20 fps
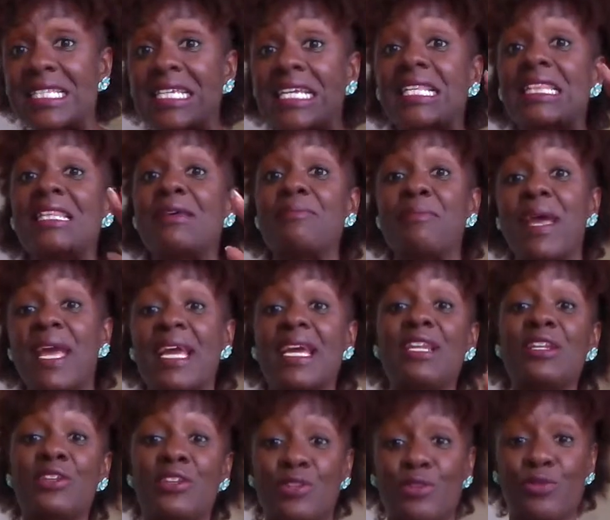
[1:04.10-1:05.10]
could the
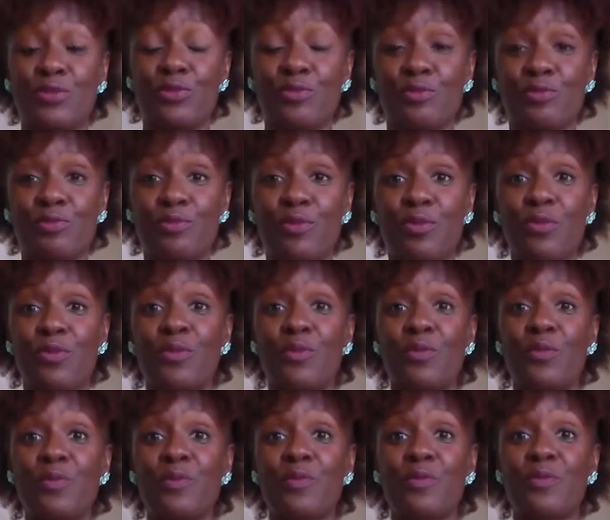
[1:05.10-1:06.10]
man do
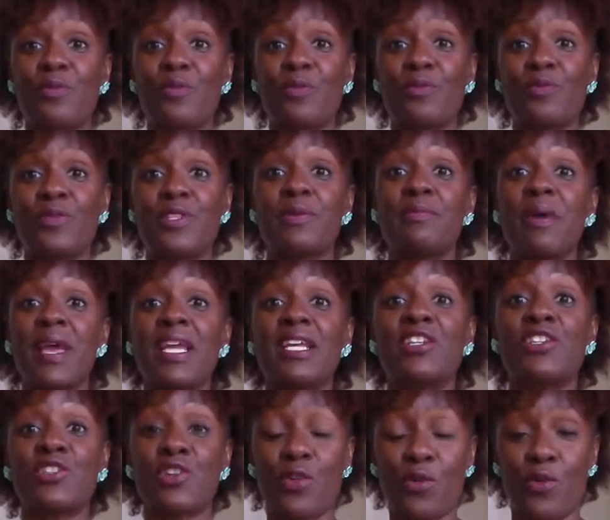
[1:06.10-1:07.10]
to make
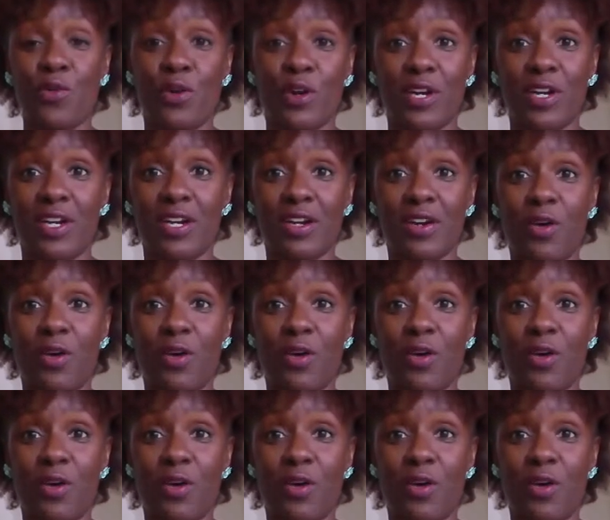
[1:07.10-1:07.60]
sure,